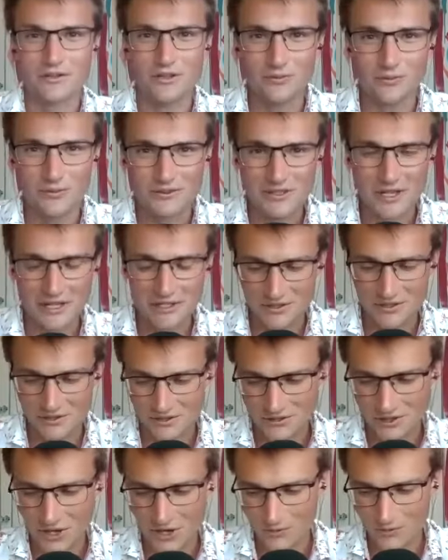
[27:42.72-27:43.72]
conversation
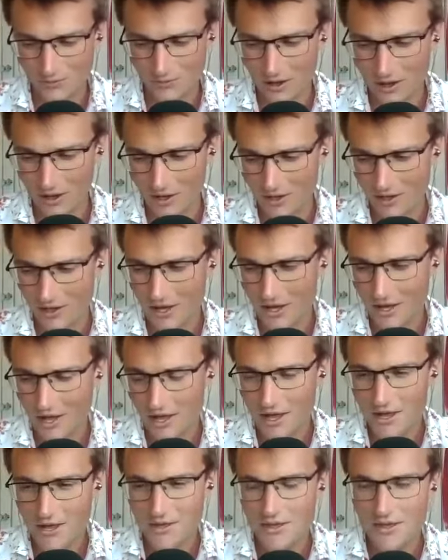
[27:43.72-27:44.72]
so far
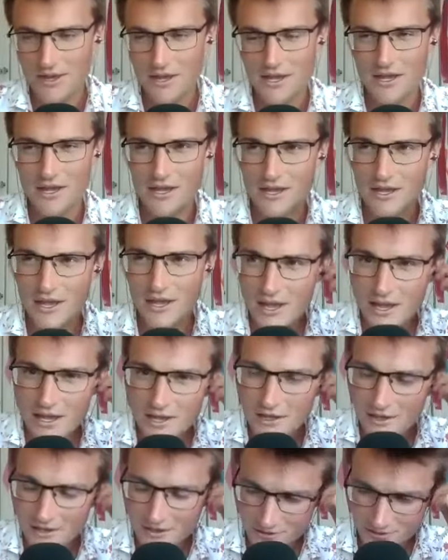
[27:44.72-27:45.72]
the
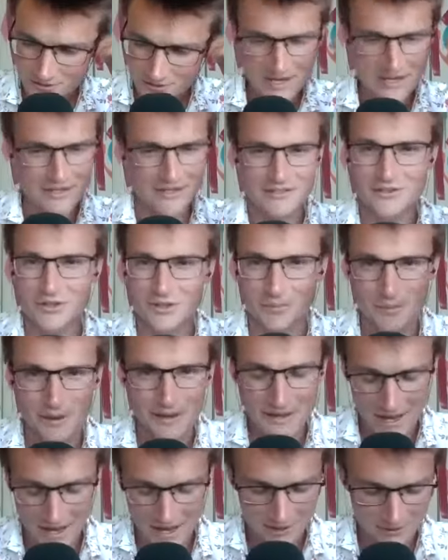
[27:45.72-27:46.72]
you're saying he's got a
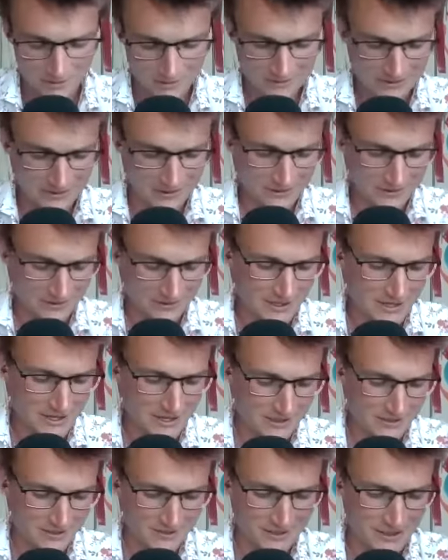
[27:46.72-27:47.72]
big house
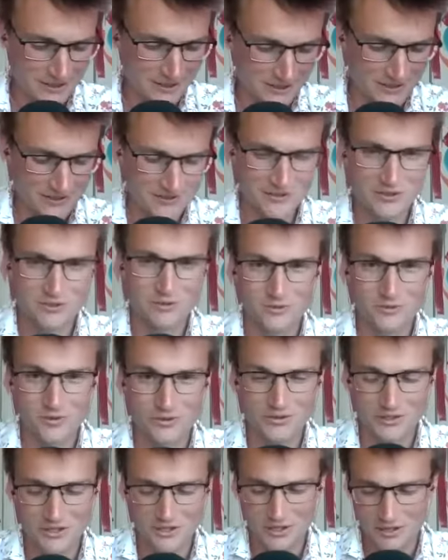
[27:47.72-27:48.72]
he's sending his
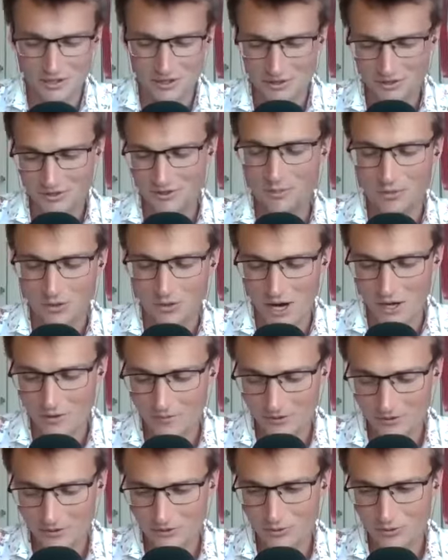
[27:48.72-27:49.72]
children to to
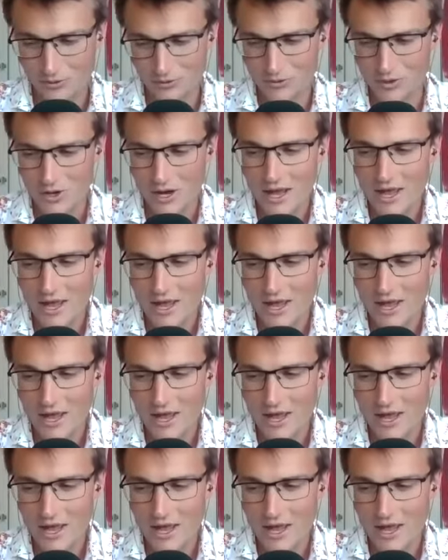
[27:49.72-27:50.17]
private school